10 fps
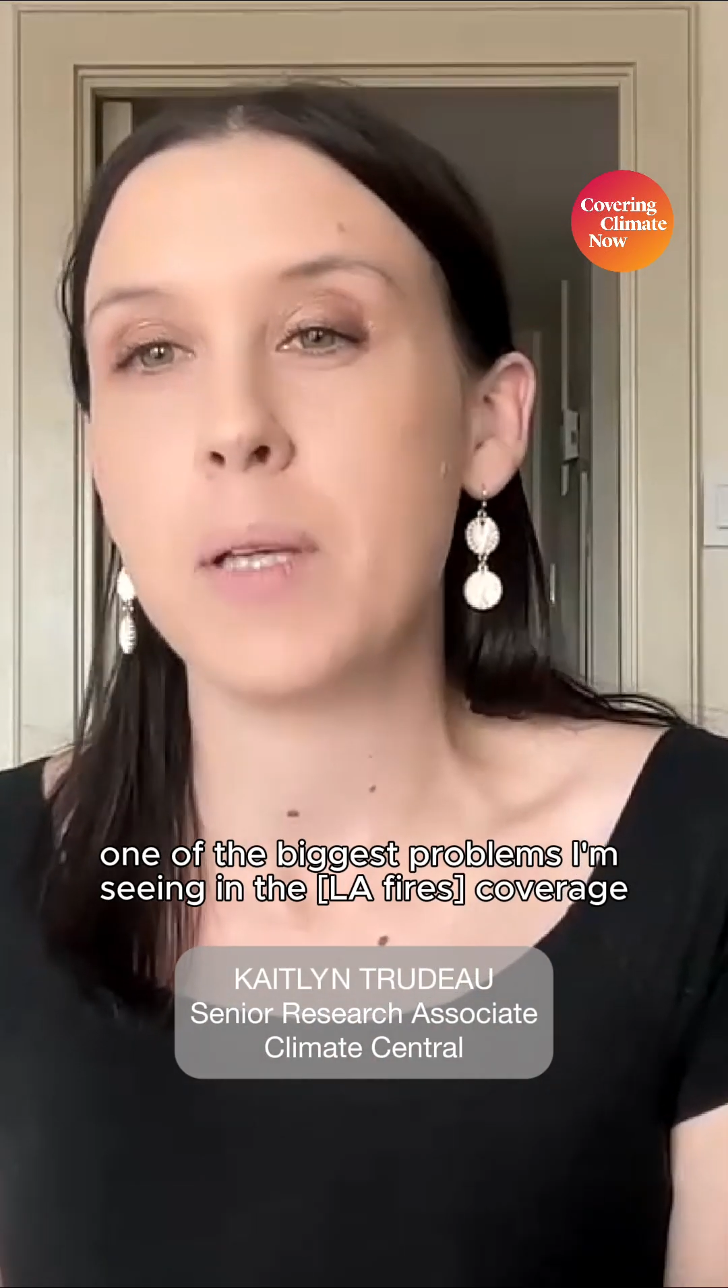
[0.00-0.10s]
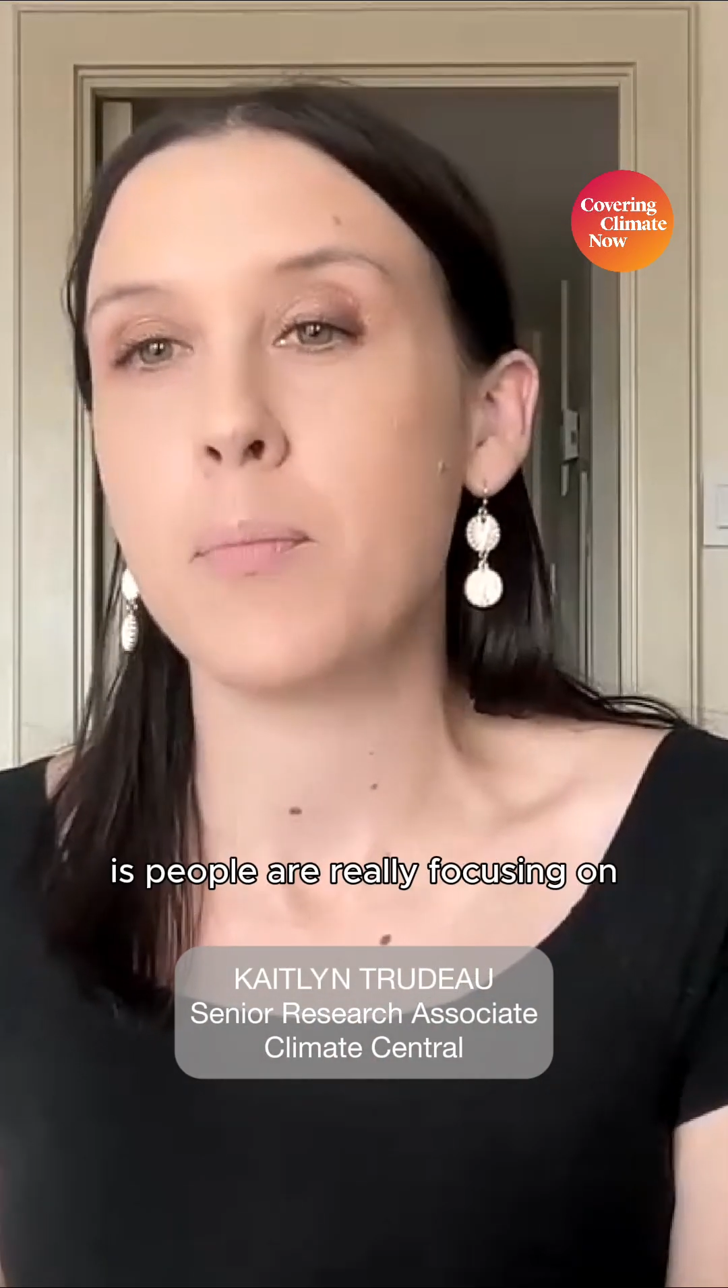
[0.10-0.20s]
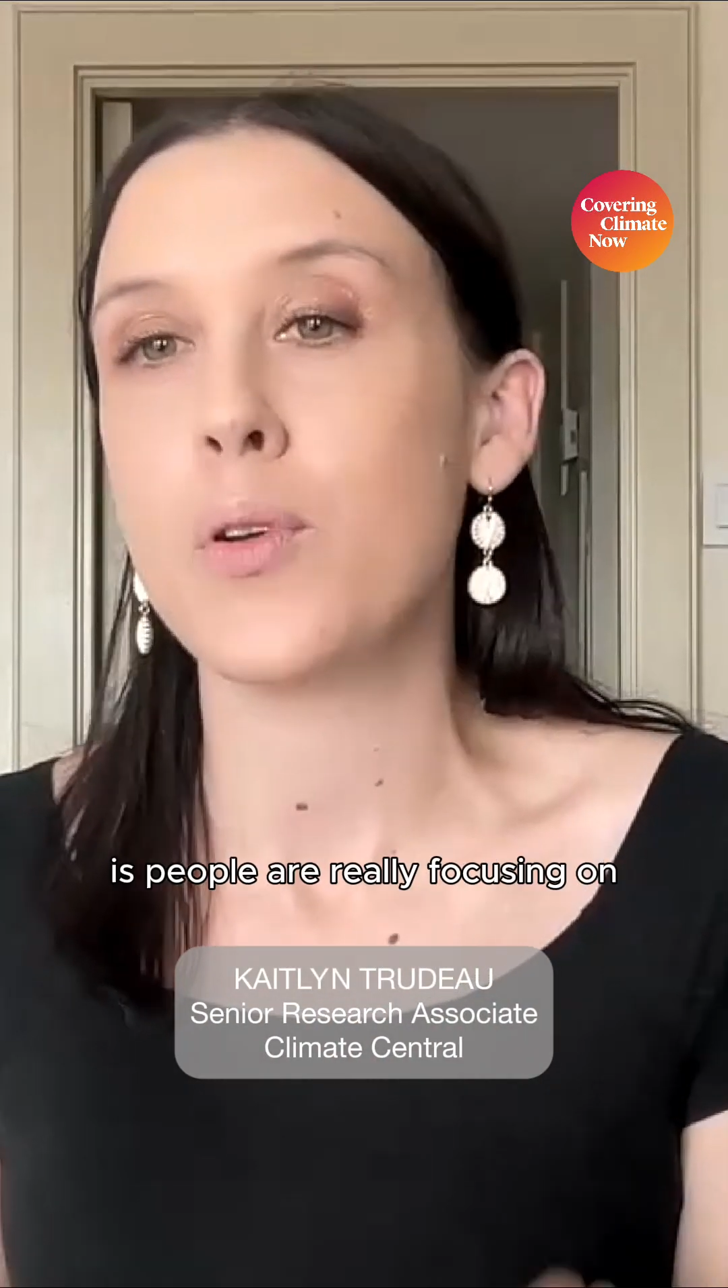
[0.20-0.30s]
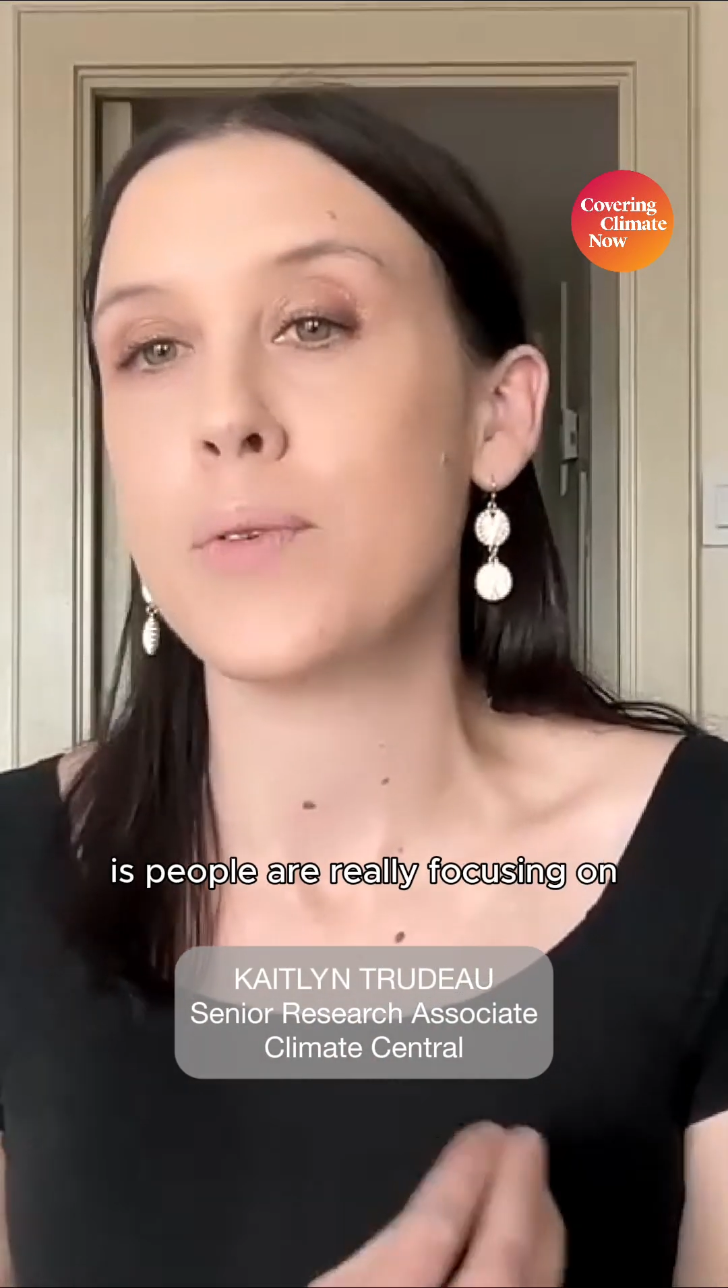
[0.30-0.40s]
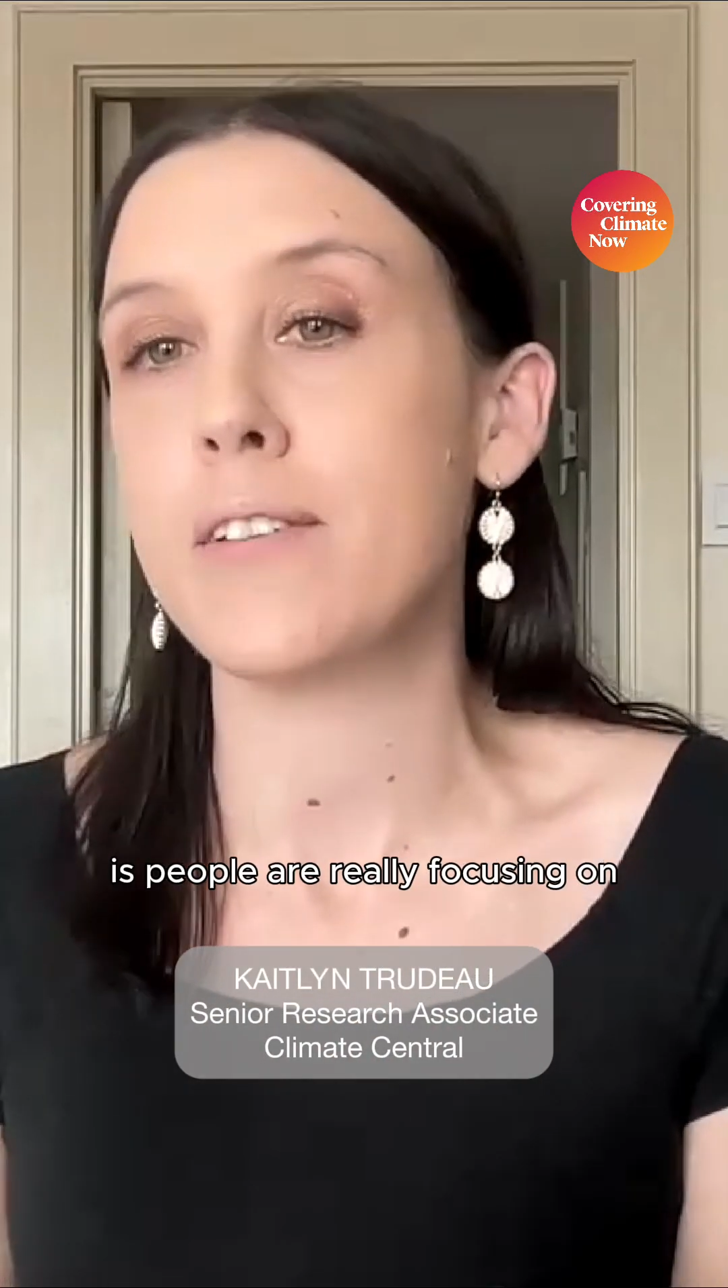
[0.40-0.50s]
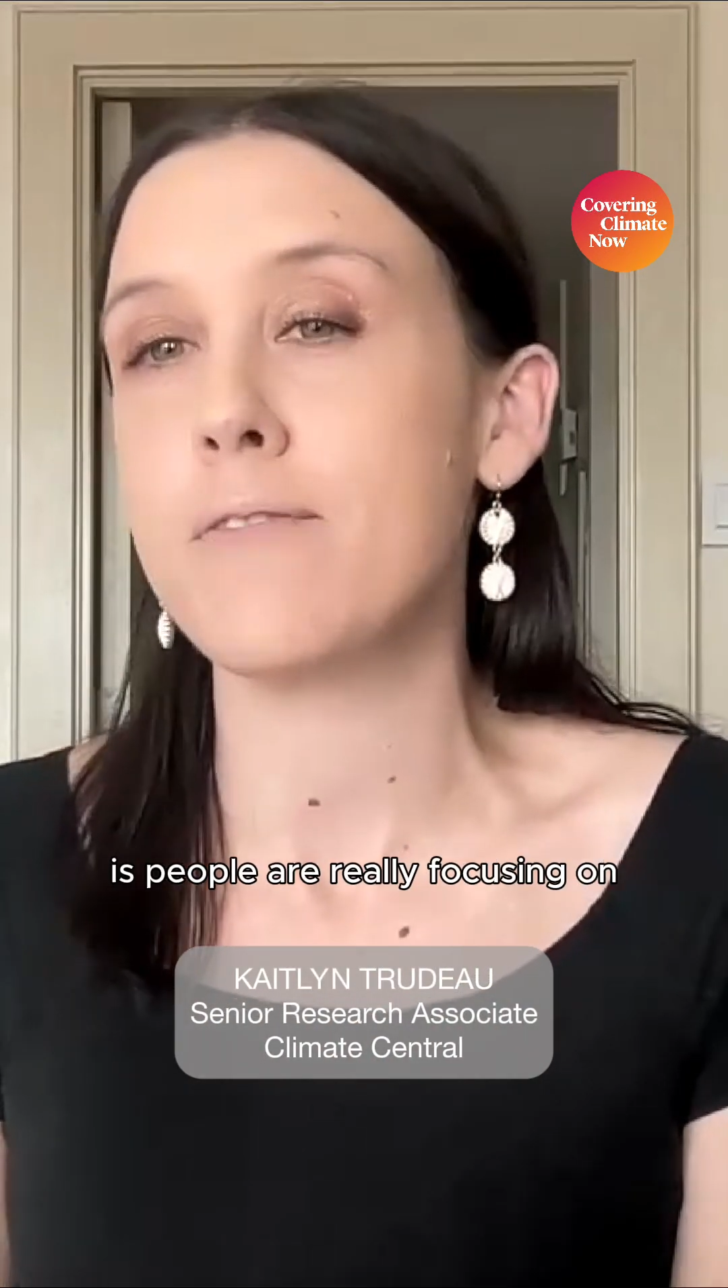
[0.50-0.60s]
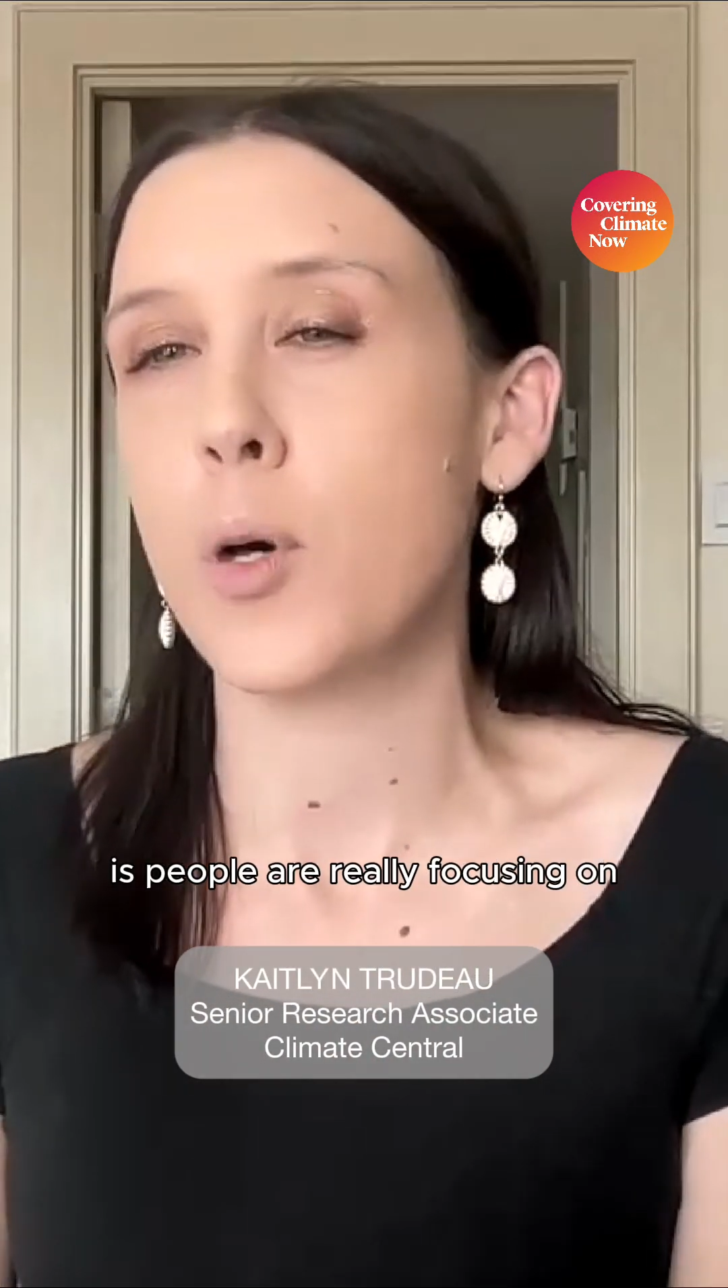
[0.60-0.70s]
people are really